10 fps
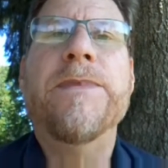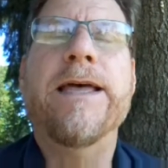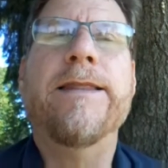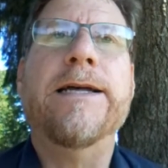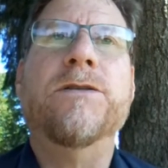
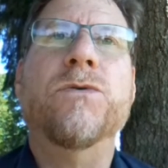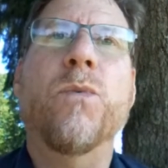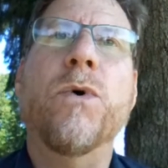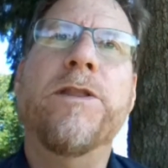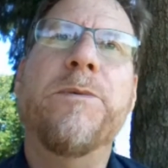And that's
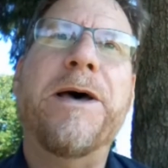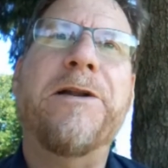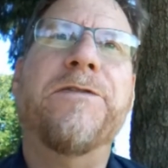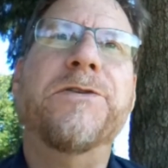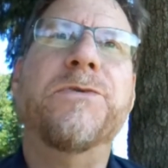one of the
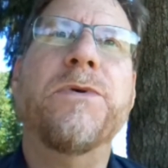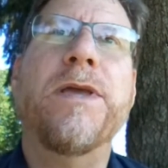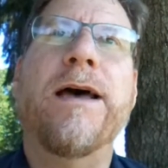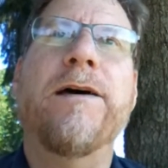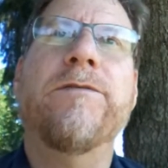benefits
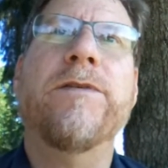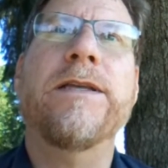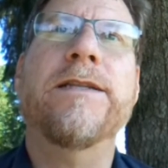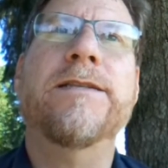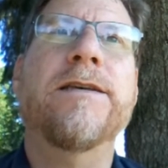we have
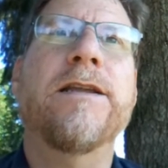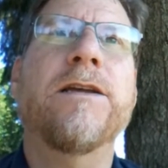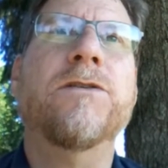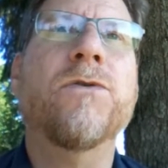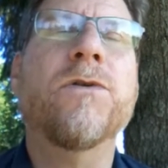in
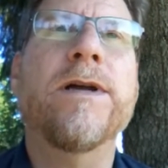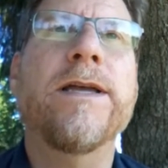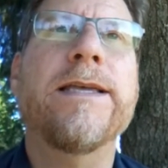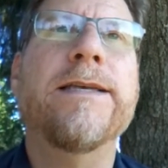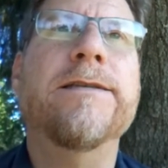studying
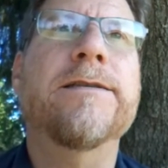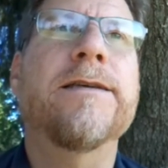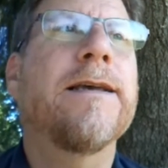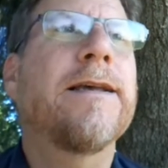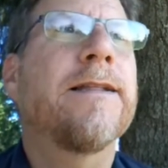Torah,
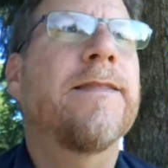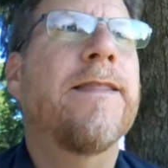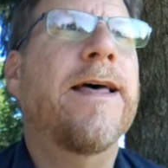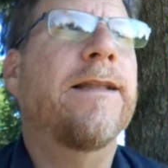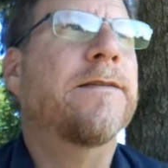is
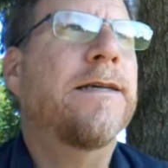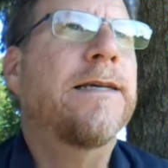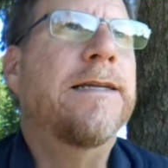that